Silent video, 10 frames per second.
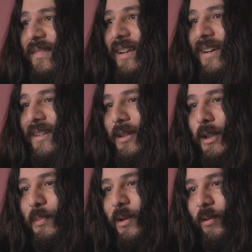And
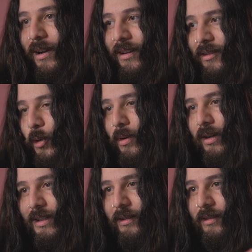it's been a ride, no pun
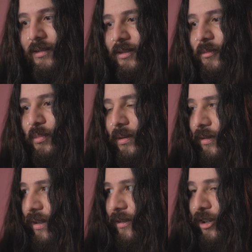intended.
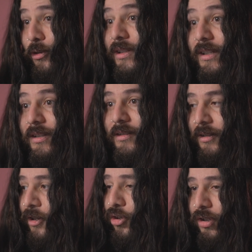Hearing these
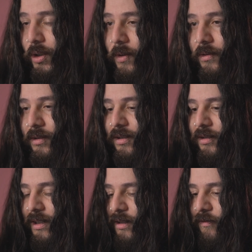songs,
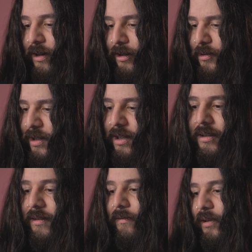it's very
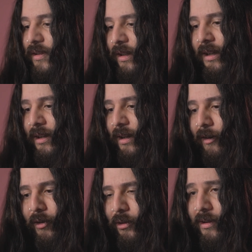unique. Every
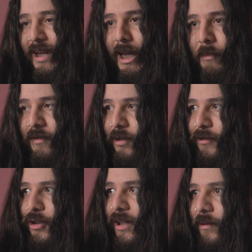other game I've done on
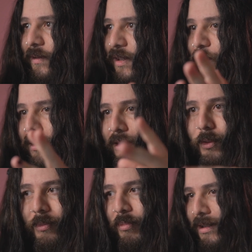the channel has been
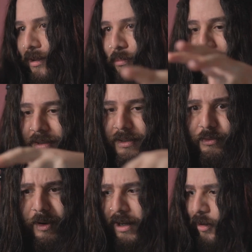little bits and
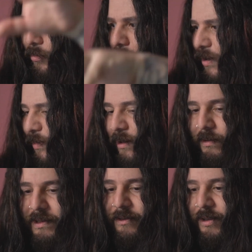pieces, random boss
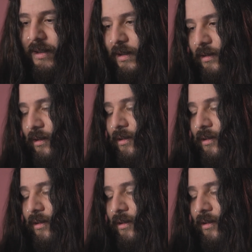battles here and this.